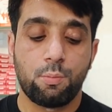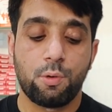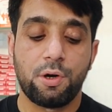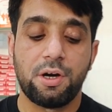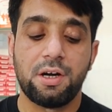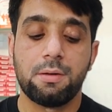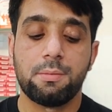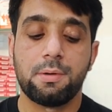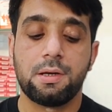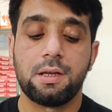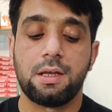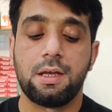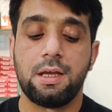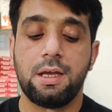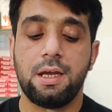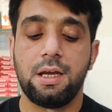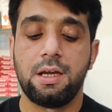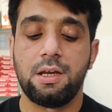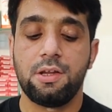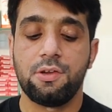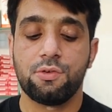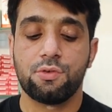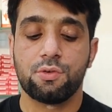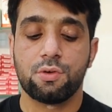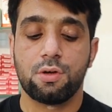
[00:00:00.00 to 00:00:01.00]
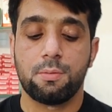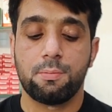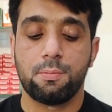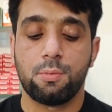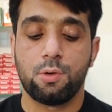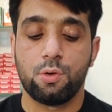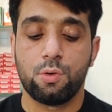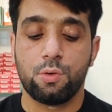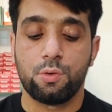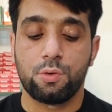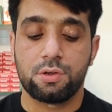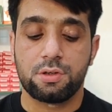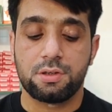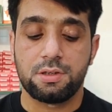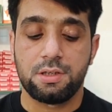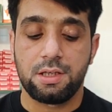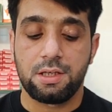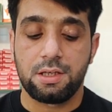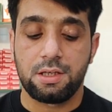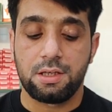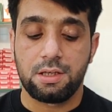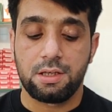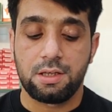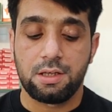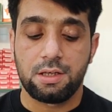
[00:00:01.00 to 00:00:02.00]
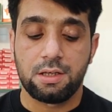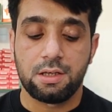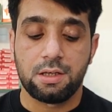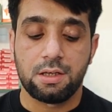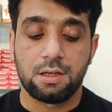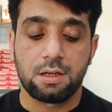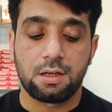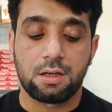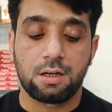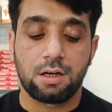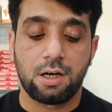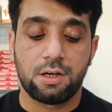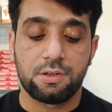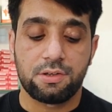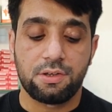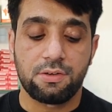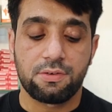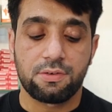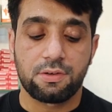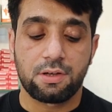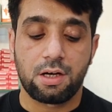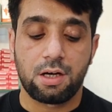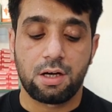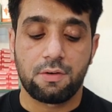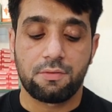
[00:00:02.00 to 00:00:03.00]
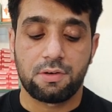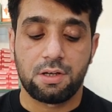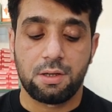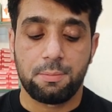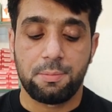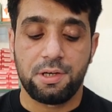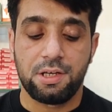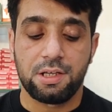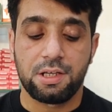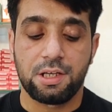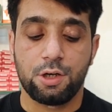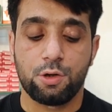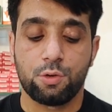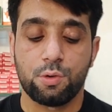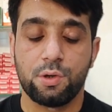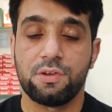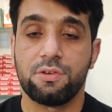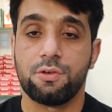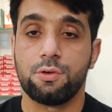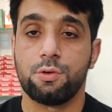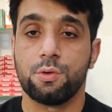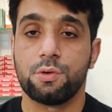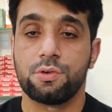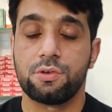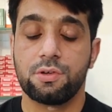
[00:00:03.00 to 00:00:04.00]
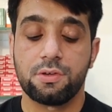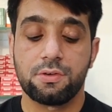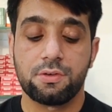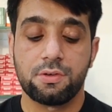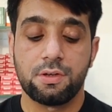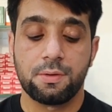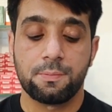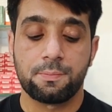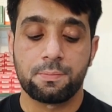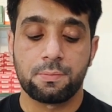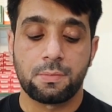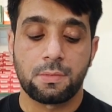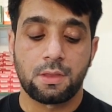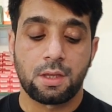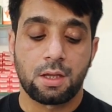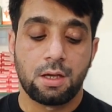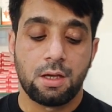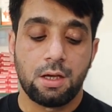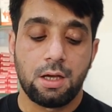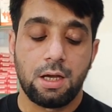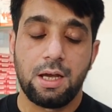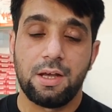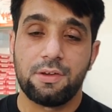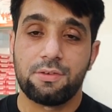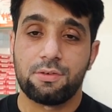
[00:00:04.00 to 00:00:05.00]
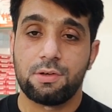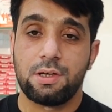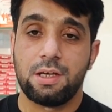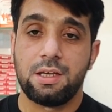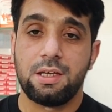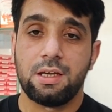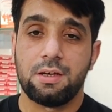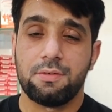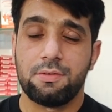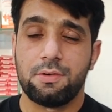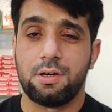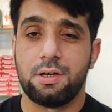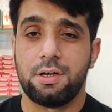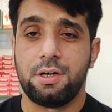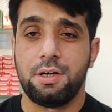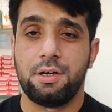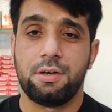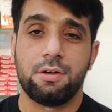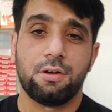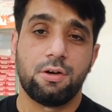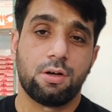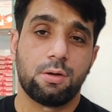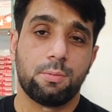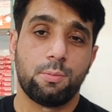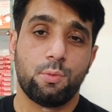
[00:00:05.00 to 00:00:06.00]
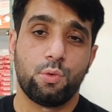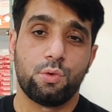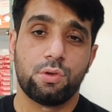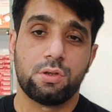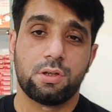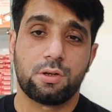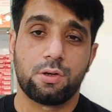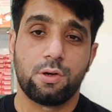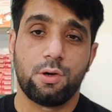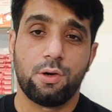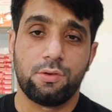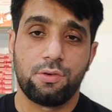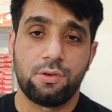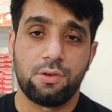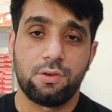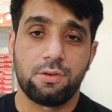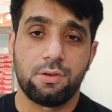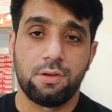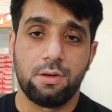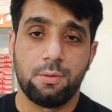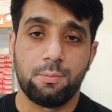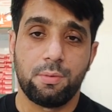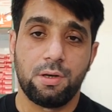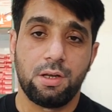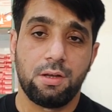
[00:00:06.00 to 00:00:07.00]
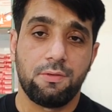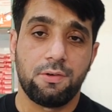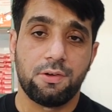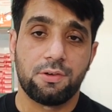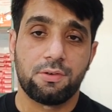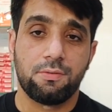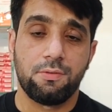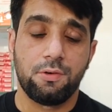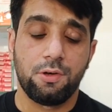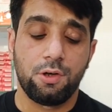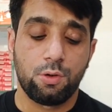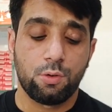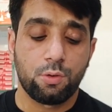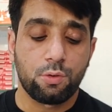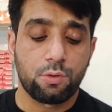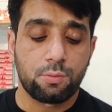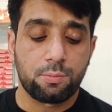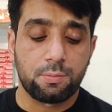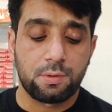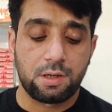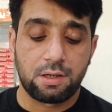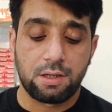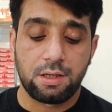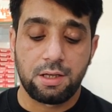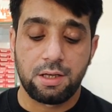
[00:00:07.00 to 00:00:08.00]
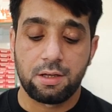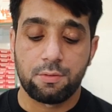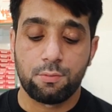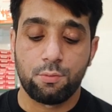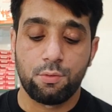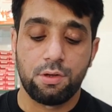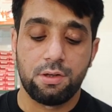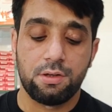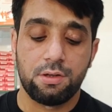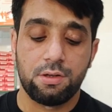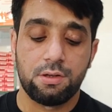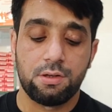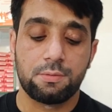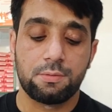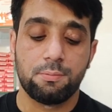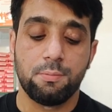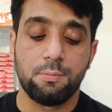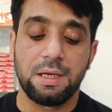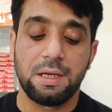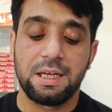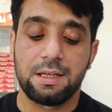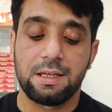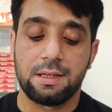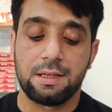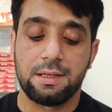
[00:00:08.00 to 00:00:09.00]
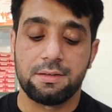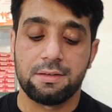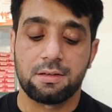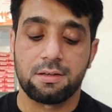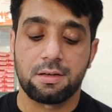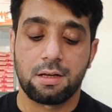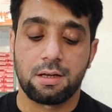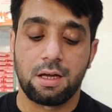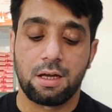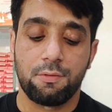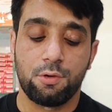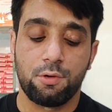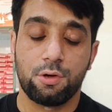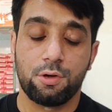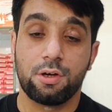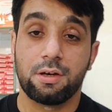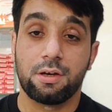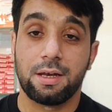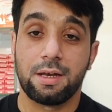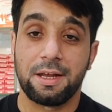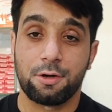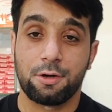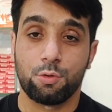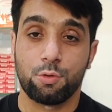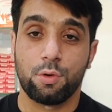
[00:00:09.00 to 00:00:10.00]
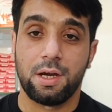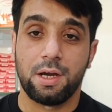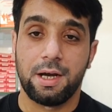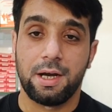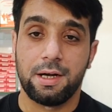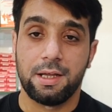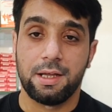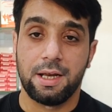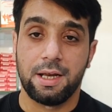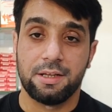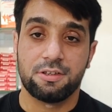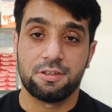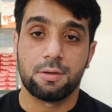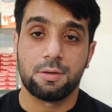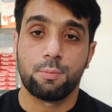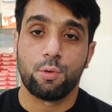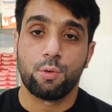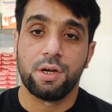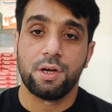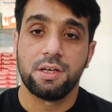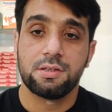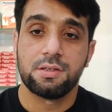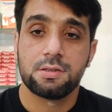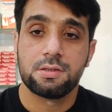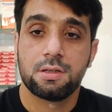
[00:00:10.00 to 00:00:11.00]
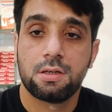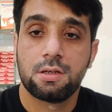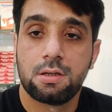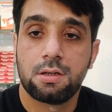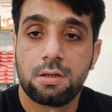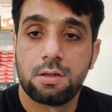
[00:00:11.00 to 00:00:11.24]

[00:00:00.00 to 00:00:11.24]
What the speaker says: Point number 8 is about the causes of diabetic ketoacidosis. As I have already talked about the causes in previous videos, but here I would like to add another point.